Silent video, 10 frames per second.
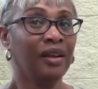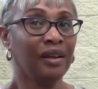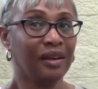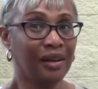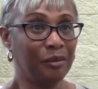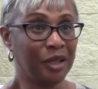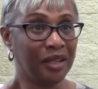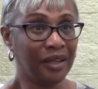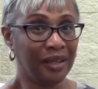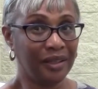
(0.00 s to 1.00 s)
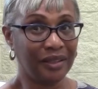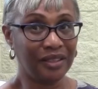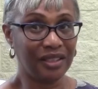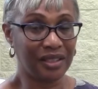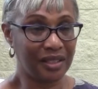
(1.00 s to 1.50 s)
coming in
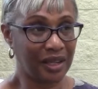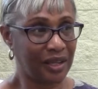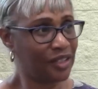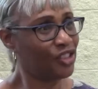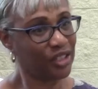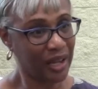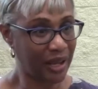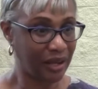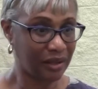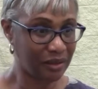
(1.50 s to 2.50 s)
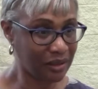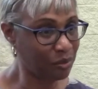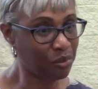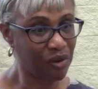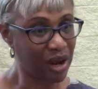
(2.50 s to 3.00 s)
to say she had a
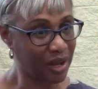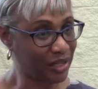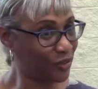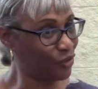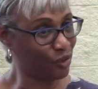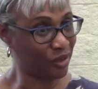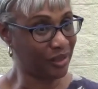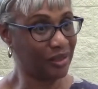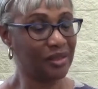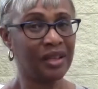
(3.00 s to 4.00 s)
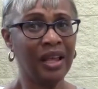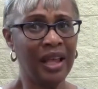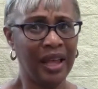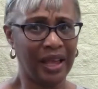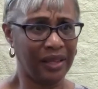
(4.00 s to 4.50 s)
surprise for us
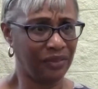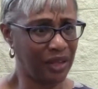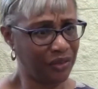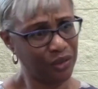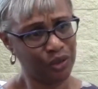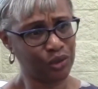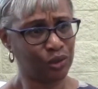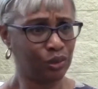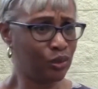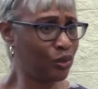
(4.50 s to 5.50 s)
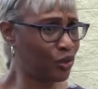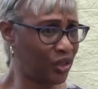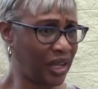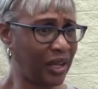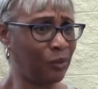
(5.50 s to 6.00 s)
and that the school's
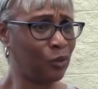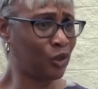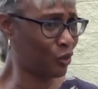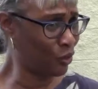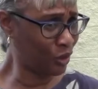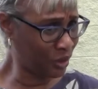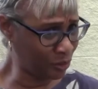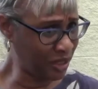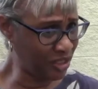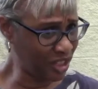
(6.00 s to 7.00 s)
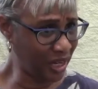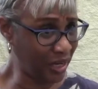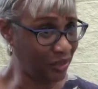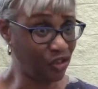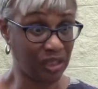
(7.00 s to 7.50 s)
name was going to be
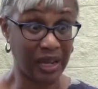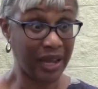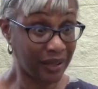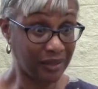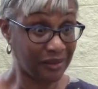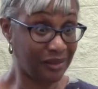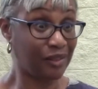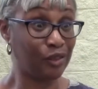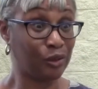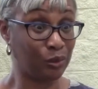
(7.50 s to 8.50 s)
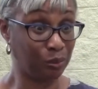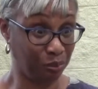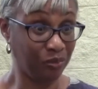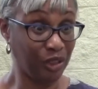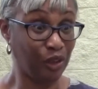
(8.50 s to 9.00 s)
changed. And I can
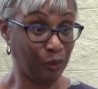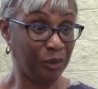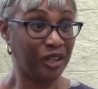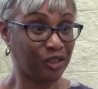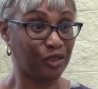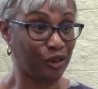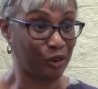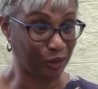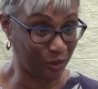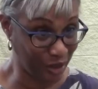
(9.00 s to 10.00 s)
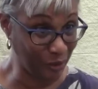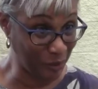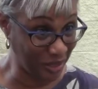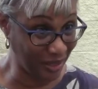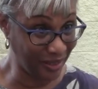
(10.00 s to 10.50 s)
still, picture her
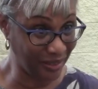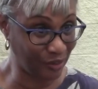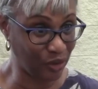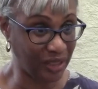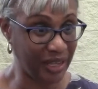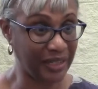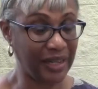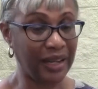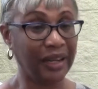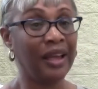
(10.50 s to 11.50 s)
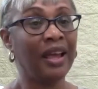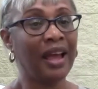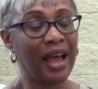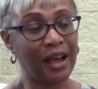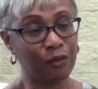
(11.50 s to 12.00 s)
coming in on that day.
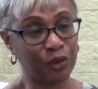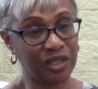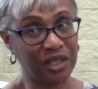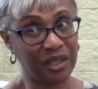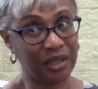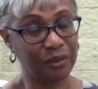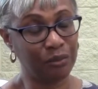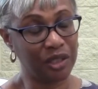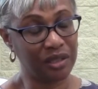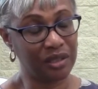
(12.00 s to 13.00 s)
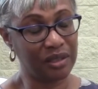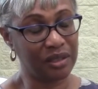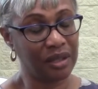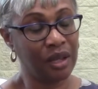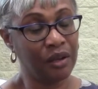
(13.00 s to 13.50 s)
I was in
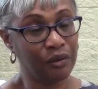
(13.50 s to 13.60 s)
Ms.